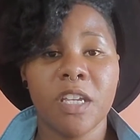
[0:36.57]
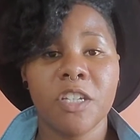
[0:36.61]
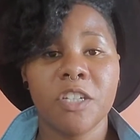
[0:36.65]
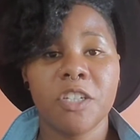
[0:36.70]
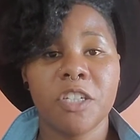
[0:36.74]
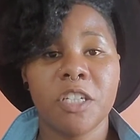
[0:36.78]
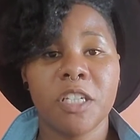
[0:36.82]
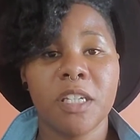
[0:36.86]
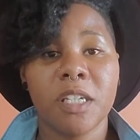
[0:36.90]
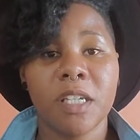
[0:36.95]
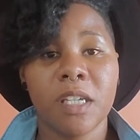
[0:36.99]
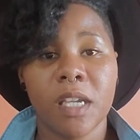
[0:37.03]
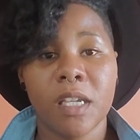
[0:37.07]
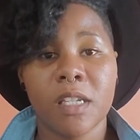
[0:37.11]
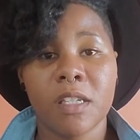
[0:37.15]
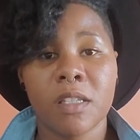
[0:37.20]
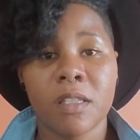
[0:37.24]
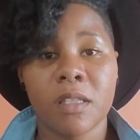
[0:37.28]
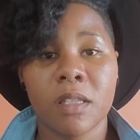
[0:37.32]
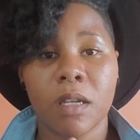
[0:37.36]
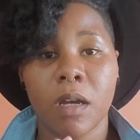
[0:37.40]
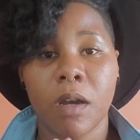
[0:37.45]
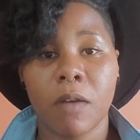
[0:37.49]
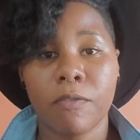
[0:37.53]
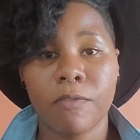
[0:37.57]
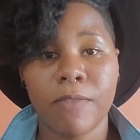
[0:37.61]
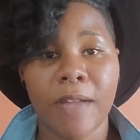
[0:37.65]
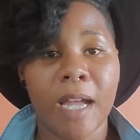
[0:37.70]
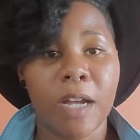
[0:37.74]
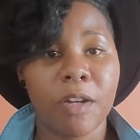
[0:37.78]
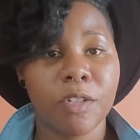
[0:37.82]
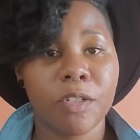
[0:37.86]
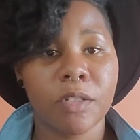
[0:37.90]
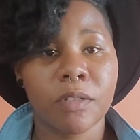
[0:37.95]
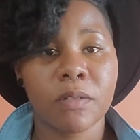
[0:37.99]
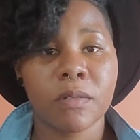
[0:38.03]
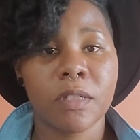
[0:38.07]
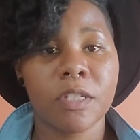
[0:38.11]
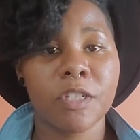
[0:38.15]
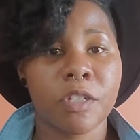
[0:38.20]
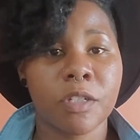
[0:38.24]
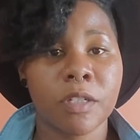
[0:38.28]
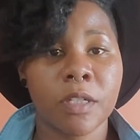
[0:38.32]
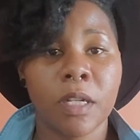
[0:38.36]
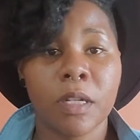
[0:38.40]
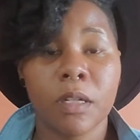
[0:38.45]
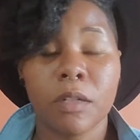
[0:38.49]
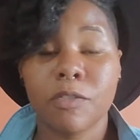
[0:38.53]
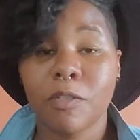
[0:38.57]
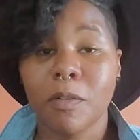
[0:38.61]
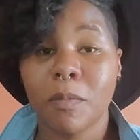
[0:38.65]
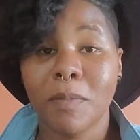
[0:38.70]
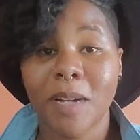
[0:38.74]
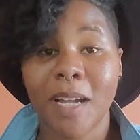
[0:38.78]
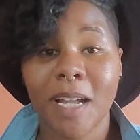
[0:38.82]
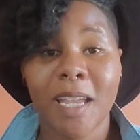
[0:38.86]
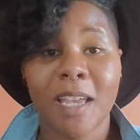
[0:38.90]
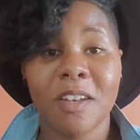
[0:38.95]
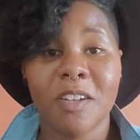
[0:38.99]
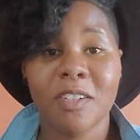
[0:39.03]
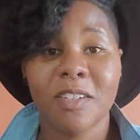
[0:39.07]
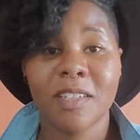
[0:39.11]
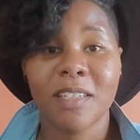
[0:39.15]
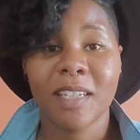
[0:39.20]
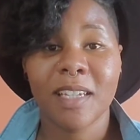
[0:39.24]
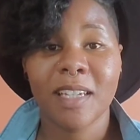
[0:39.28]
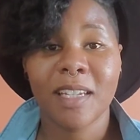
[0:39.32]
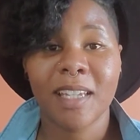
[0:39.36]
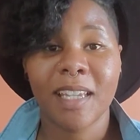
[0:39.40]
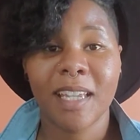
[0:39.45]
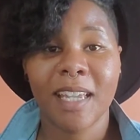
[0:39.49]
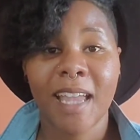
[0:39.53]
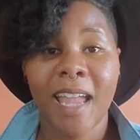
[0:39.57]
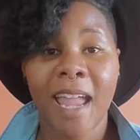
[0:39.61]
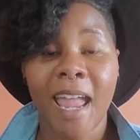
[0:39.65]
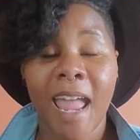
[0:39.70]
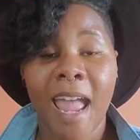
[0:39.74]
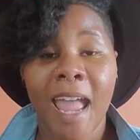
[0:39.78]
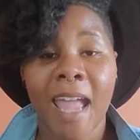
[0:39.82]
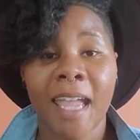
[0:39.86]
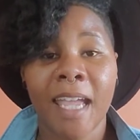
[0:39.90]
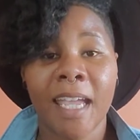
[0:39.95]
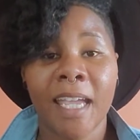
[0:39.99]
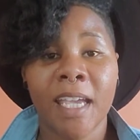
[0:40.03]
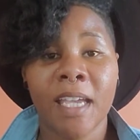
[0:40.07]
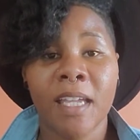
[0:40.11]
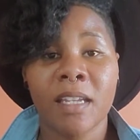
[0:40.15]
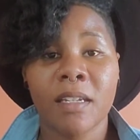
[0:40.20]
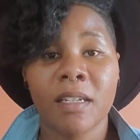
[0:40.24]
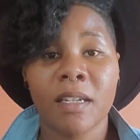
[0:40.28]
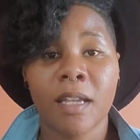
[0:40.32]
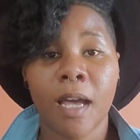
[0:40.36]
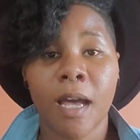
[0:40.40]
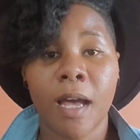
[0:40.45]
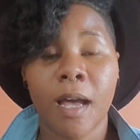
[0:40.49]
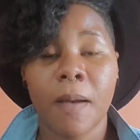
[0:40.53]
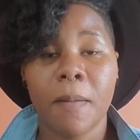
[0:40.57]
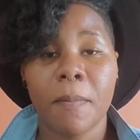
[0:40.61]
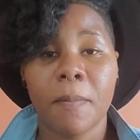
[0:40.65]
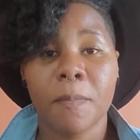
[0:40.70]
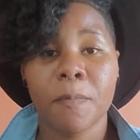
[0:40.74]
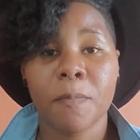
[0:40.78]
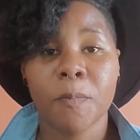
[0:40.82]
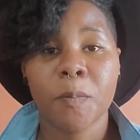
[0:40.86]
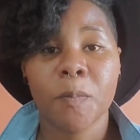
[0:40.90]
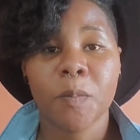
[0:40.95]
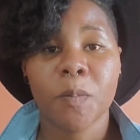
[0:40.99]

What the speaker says: She is the founder originator, from my understanding, and